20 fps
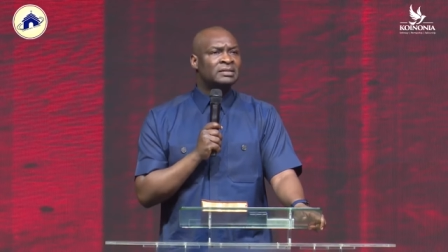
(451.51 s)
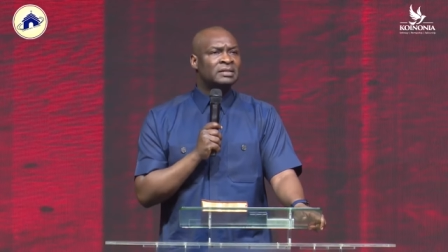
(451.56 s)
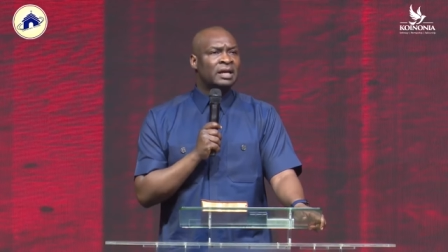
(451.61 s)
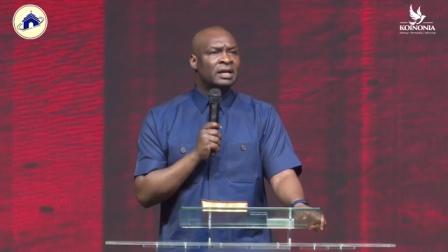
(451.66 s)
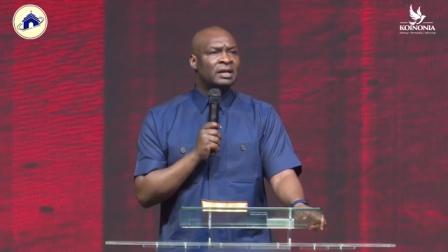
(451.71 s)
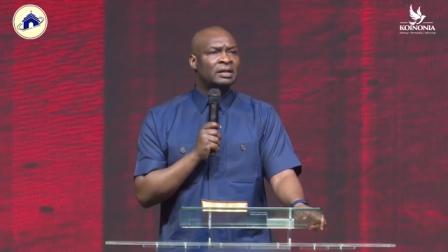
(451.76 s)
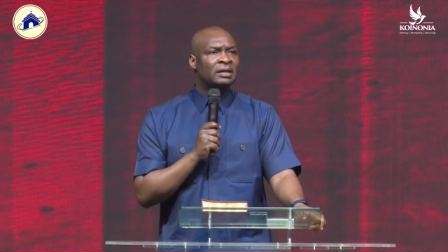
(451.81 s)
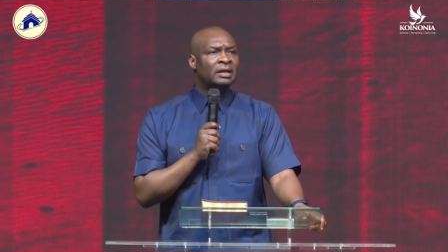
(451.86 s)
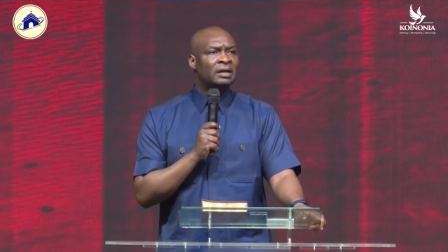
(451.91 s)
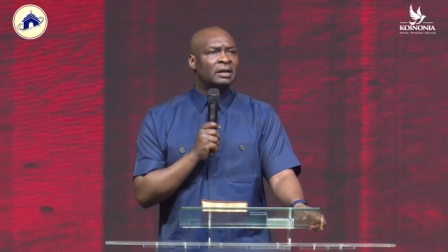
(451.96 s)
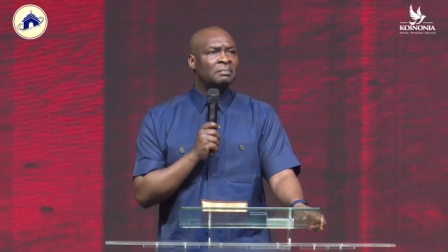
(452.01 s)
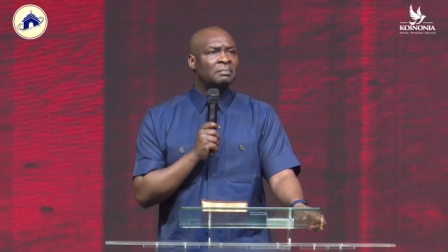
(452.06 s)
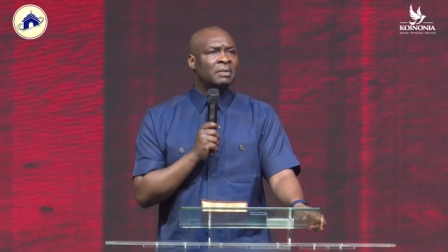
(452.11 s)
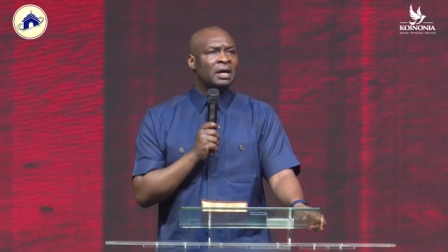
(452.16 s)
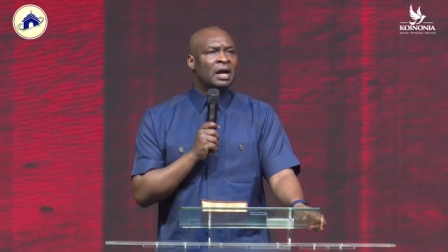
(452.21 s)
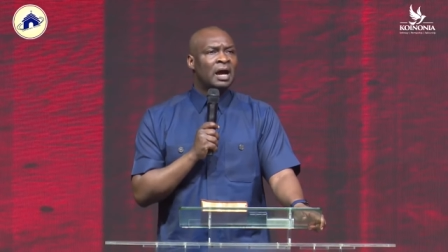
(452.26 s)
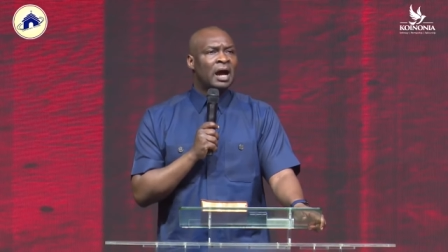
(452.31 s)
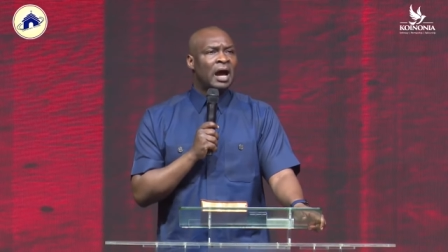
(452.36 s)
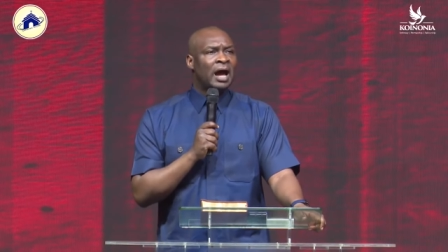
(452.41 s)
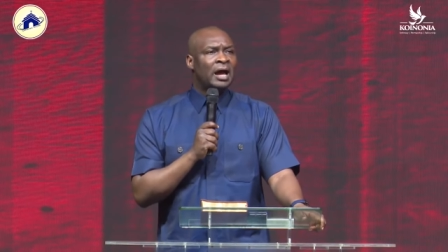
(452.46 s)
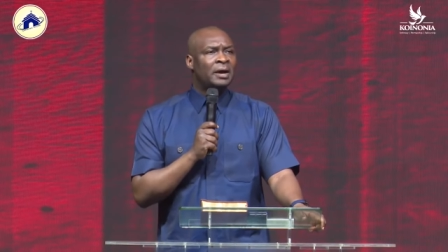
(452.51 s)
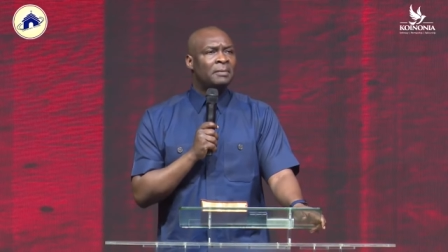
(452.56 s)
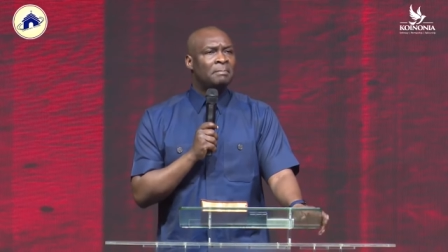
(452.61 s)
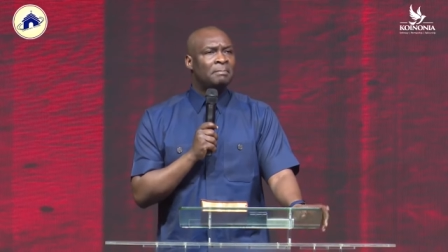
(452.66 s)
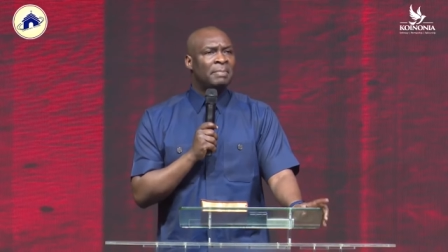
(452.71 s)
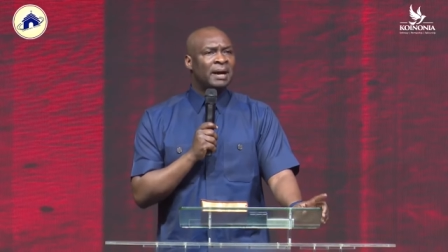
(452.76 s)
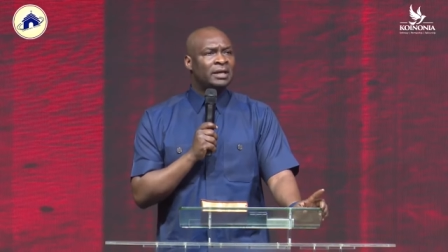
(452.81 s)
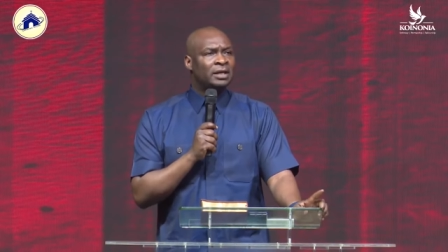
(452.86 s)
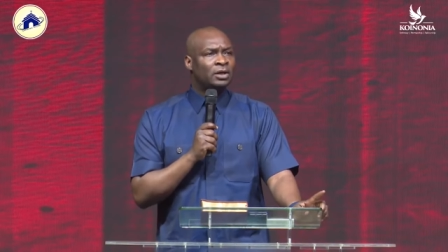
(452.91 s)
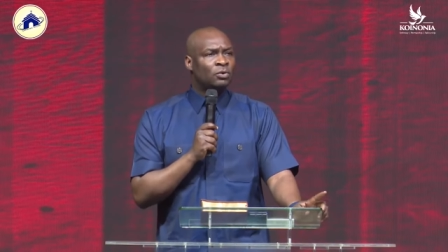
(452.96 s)
And um, I,
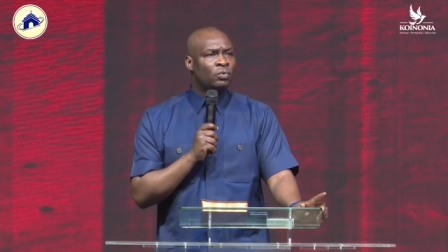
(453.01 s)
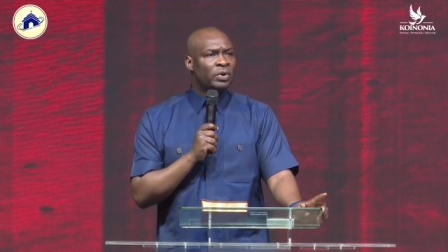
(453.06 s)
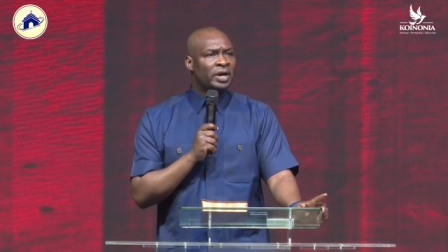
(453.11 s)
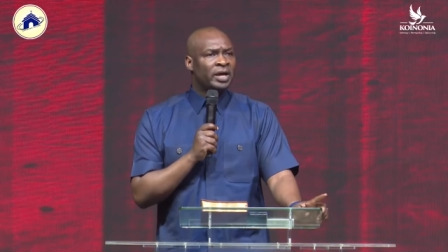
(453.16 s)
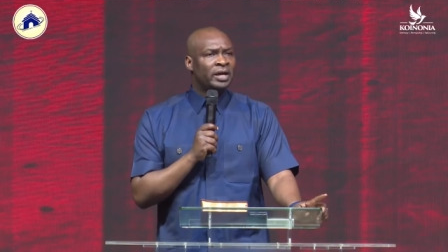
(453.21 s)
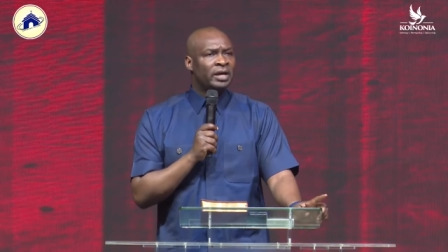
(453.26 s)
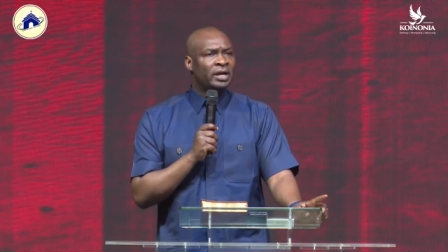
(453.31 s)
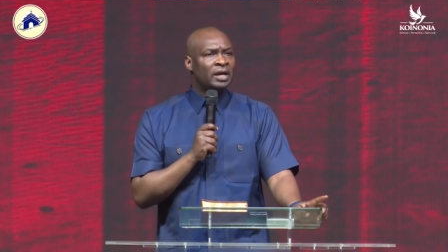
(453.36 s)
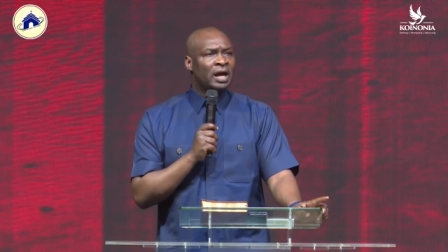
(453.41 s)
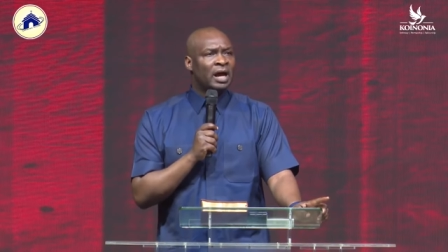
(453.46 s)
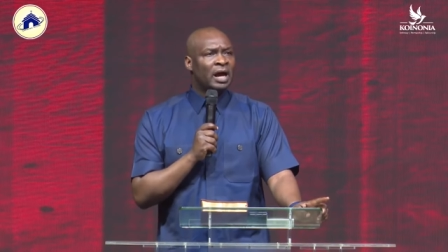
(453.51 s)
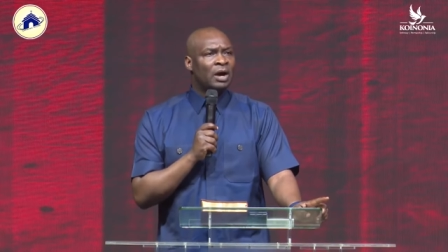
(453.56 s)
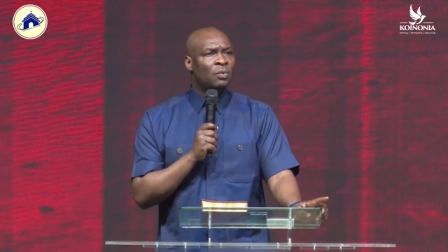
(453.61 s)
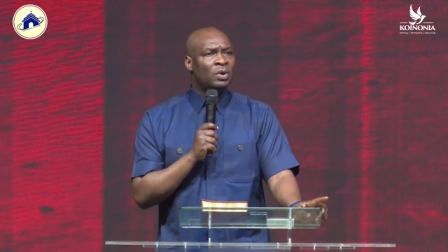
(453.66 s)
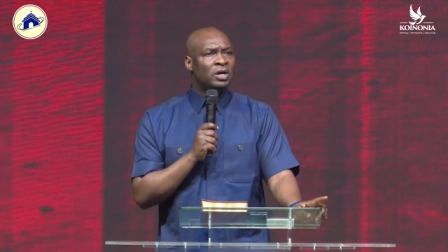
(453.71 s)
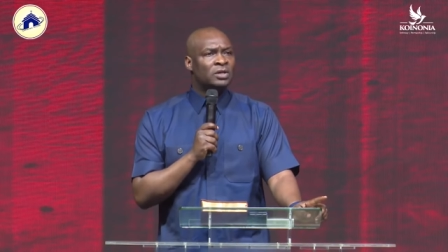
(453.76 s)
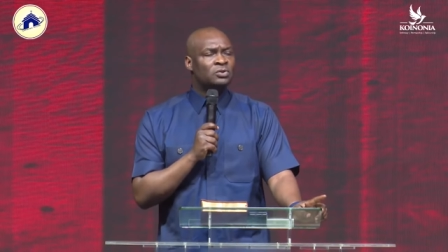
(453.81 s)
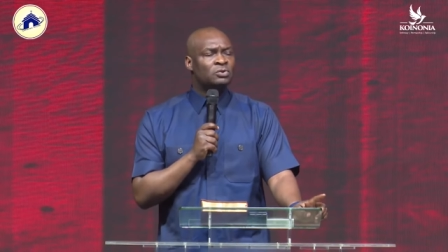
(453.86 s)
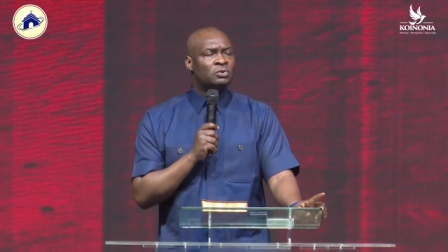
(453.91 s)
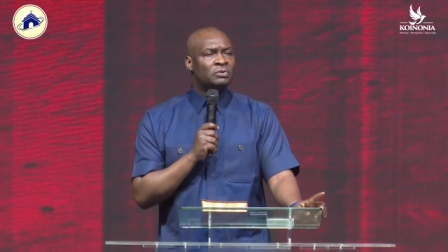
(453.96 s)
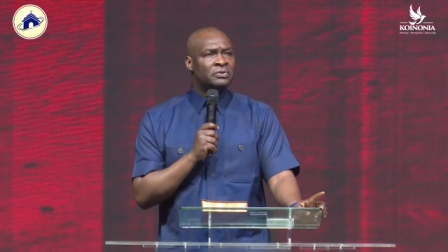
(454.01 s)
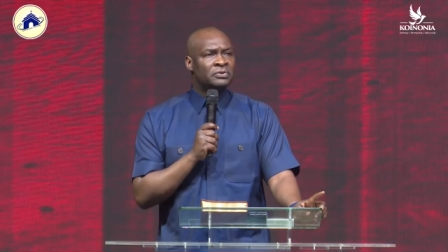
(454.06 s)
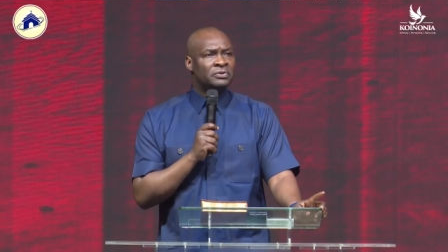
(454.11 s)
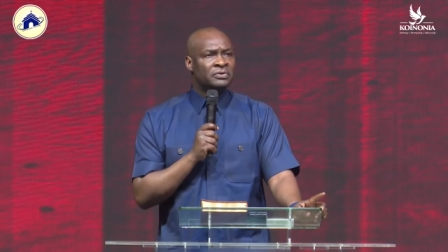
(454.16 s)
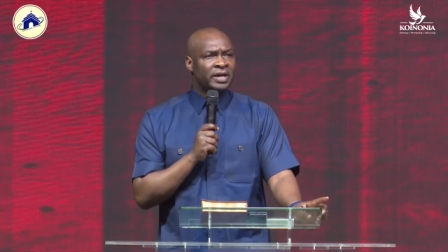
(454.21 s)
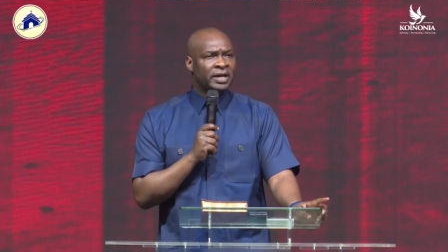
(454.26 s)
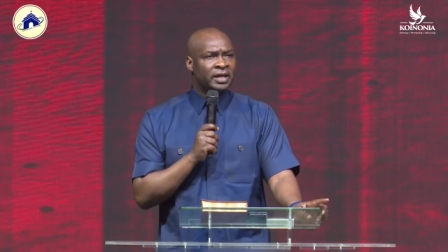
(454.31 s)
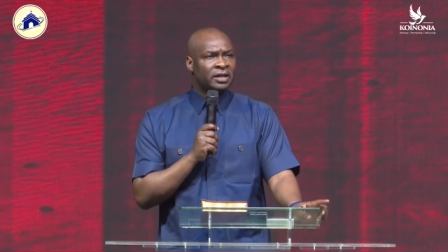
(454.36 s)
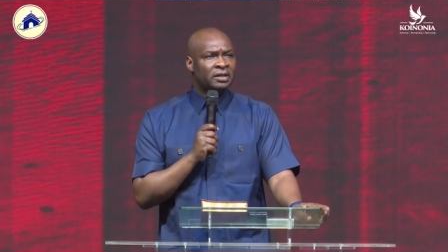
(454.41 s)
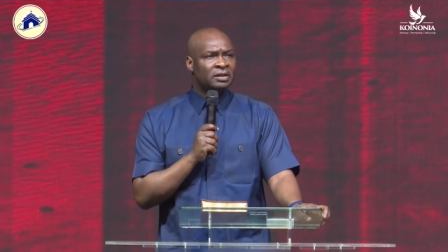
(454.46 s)
by the way, I want to
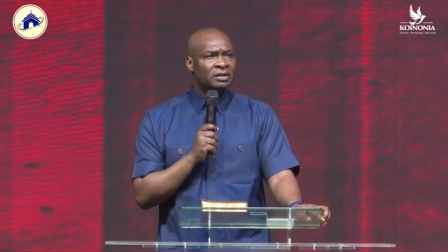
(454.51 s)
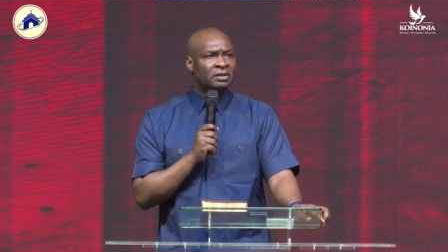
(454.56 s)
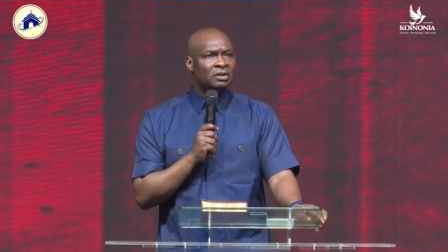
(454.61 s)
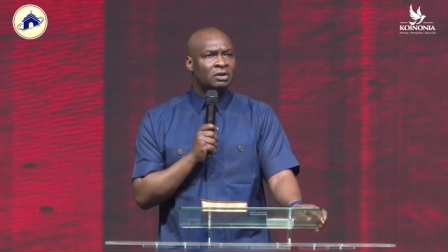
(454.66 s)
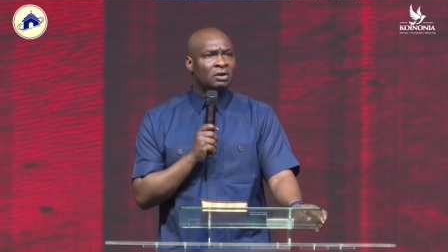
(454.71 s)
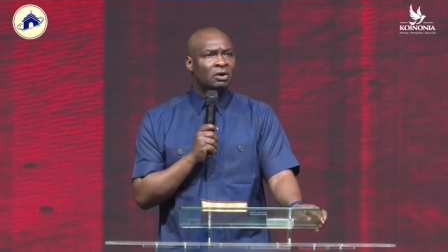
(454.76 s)
thank